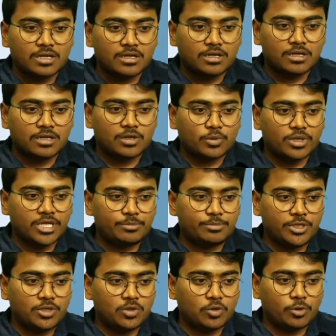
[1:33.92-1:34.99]
now let
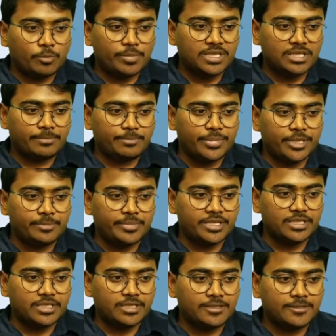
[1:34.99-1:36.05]
me open the
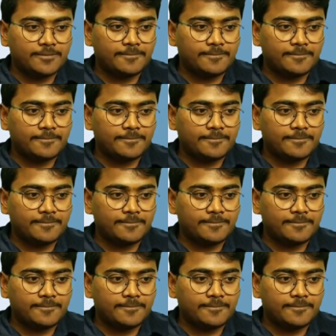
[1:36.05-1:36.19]
PPT.